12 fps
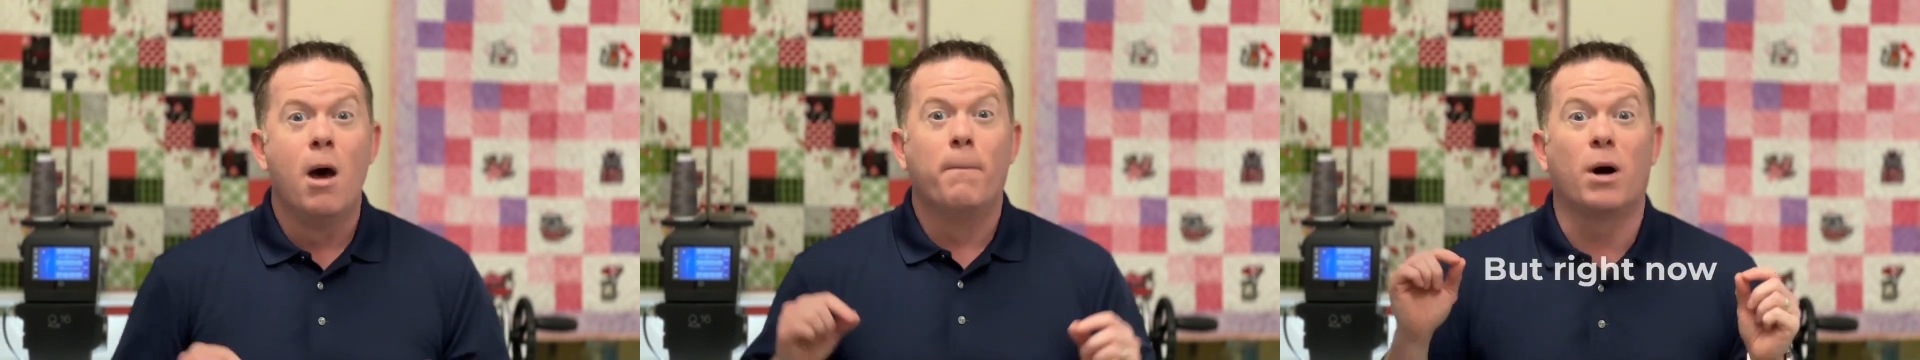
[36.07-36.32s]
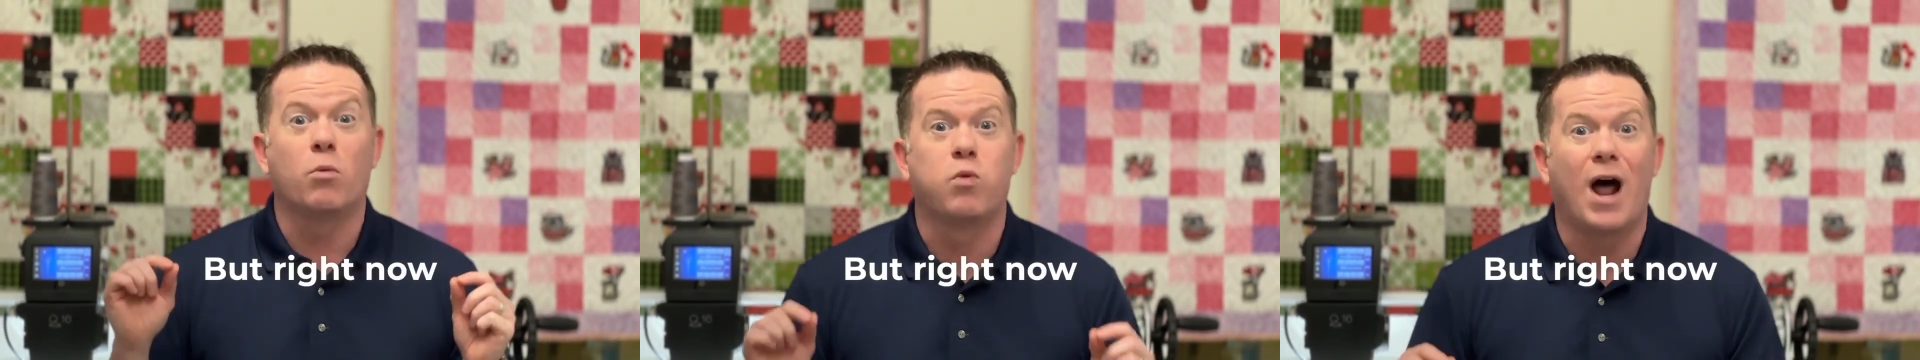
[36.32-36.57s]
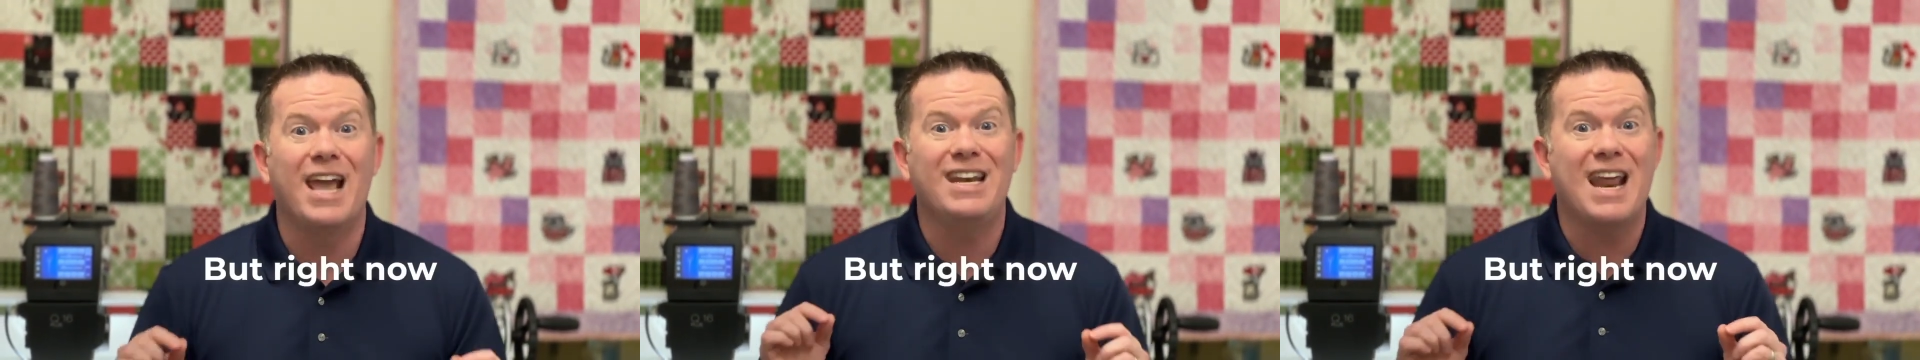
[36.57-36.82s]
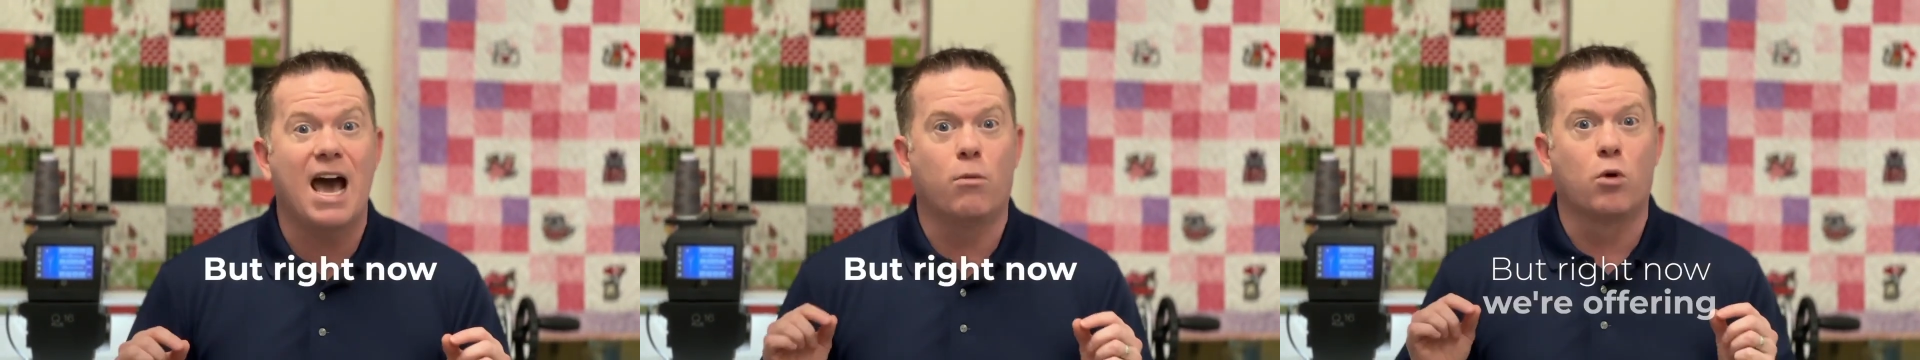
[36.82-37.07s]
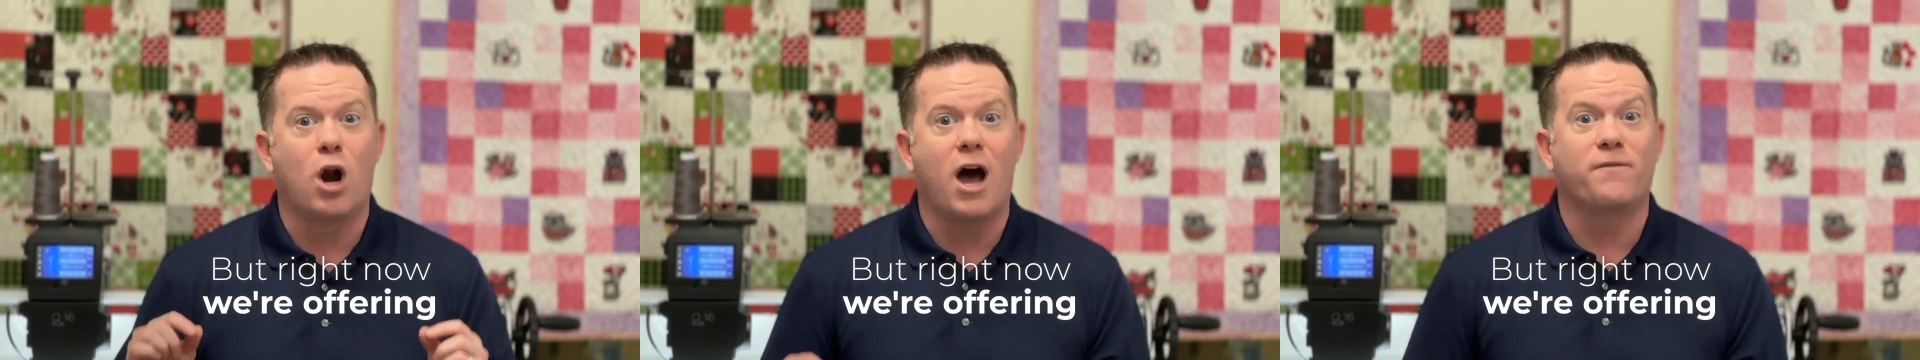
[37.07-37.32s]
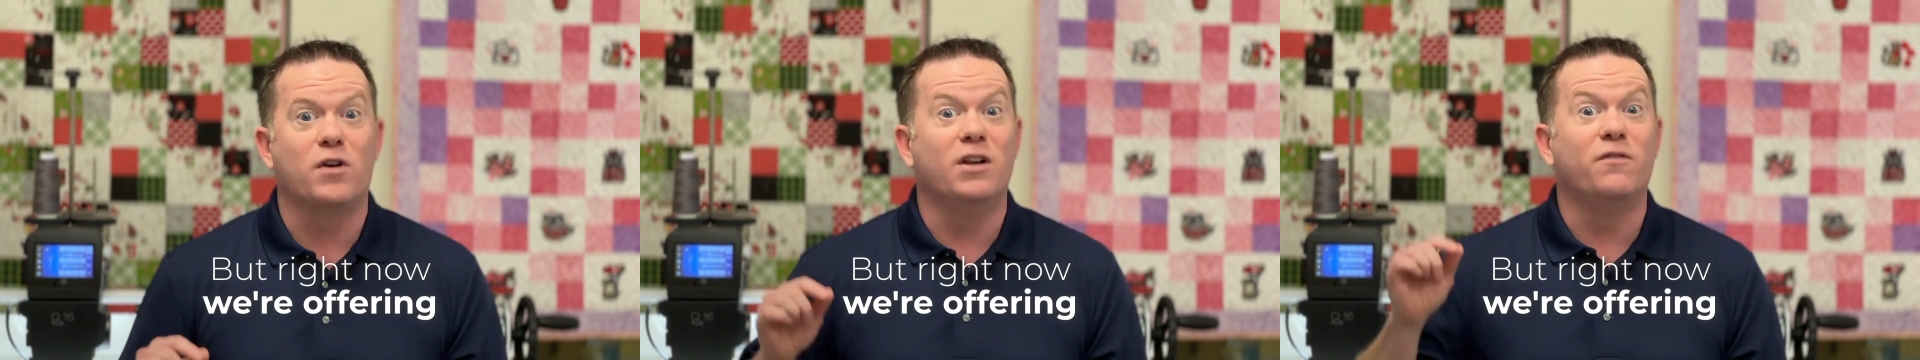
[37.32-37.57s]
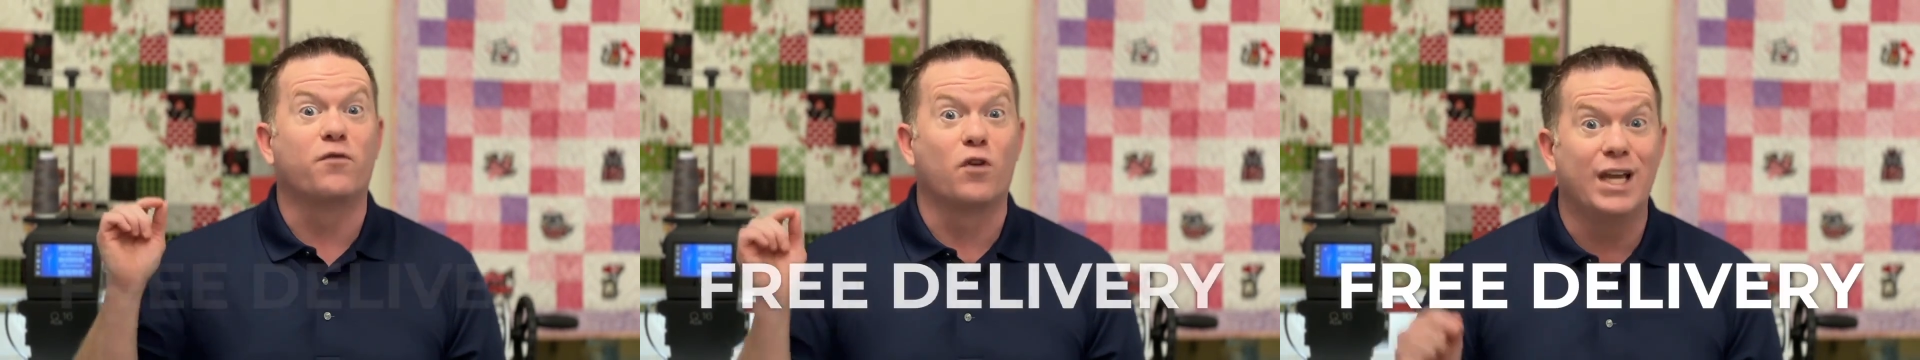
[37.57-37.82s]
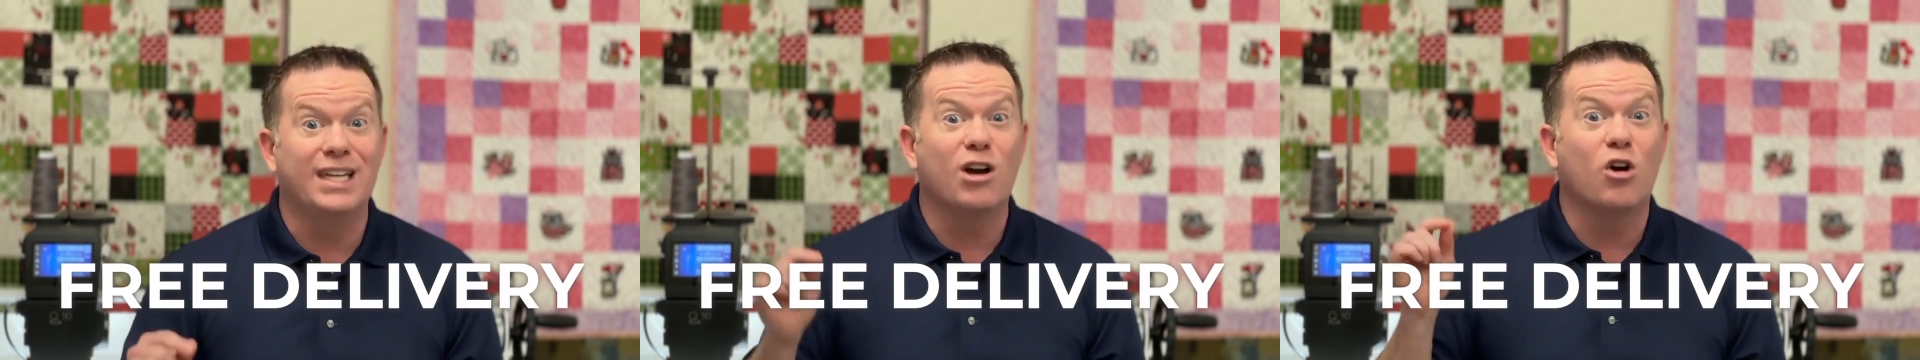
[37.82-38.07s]
but right now we're offering
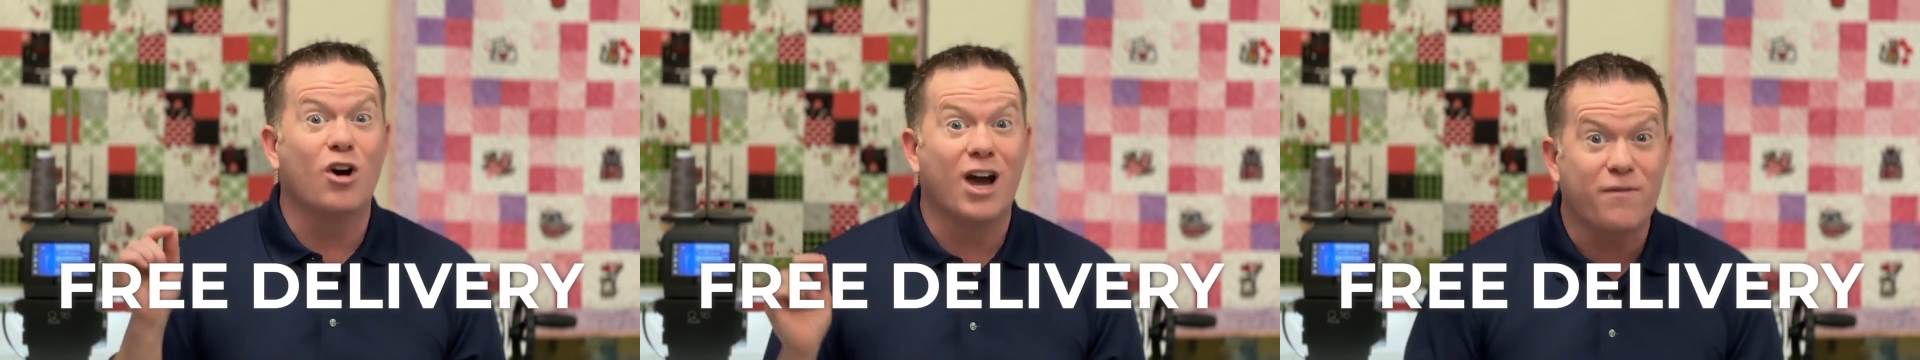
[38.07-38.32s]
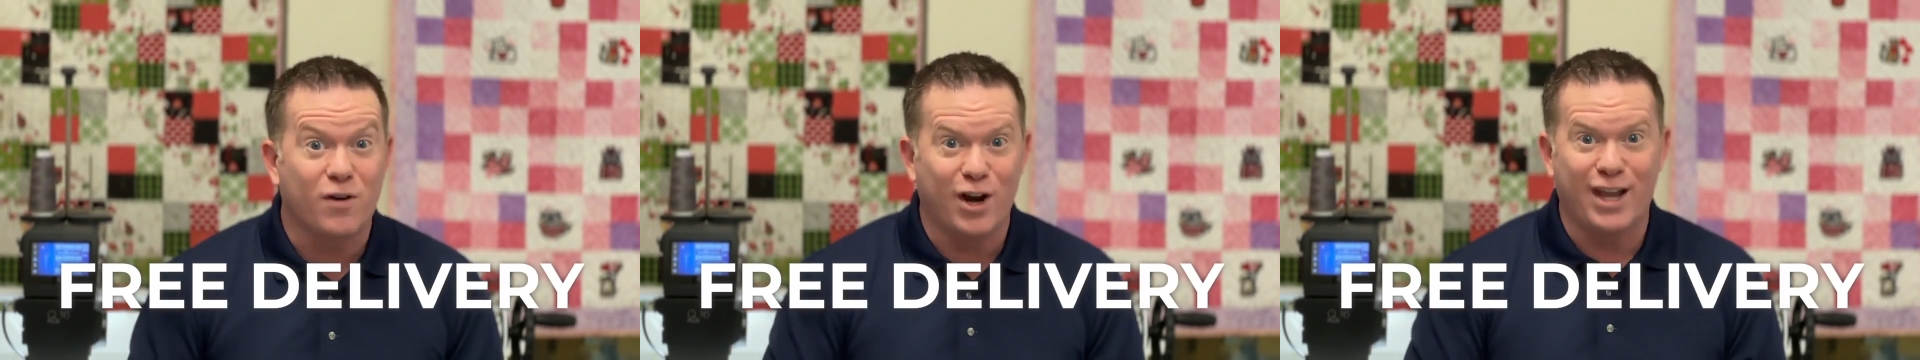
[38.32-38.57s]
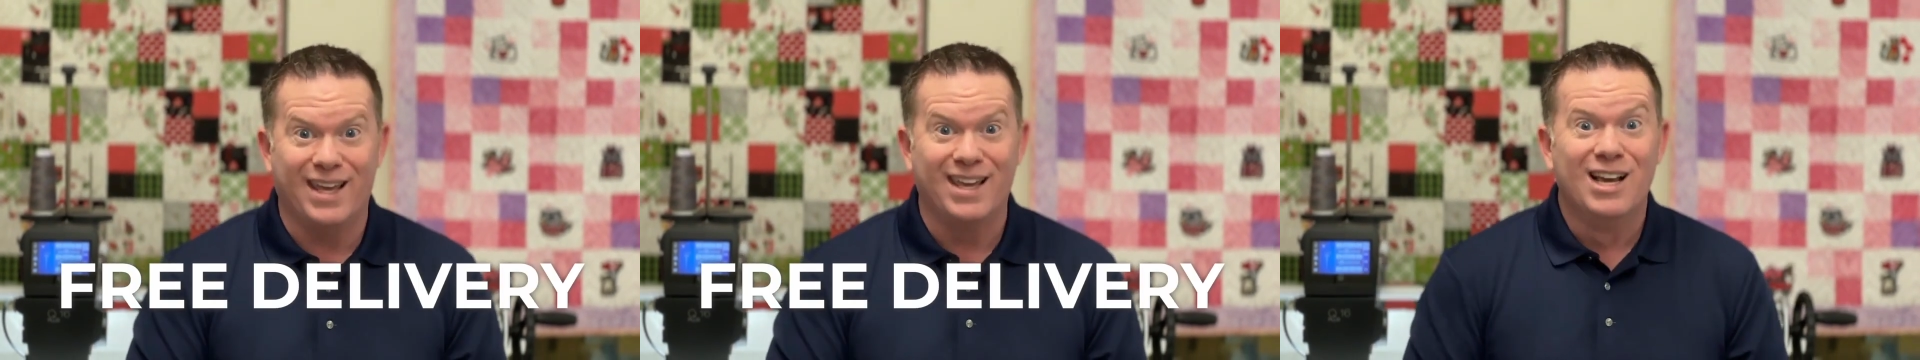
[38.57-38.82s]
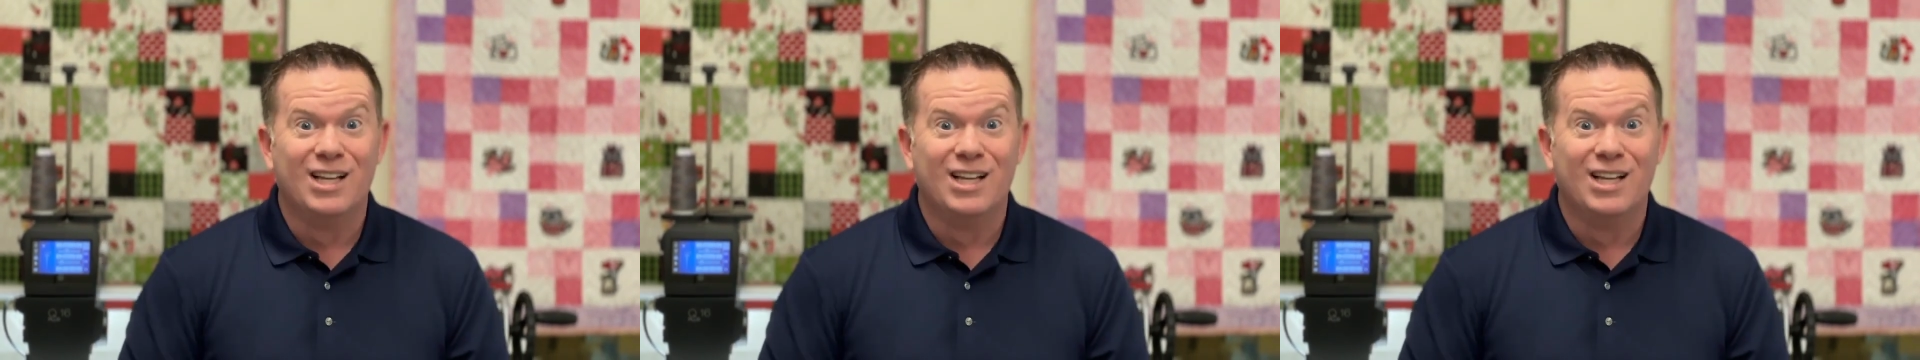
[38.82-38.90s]
free delivery.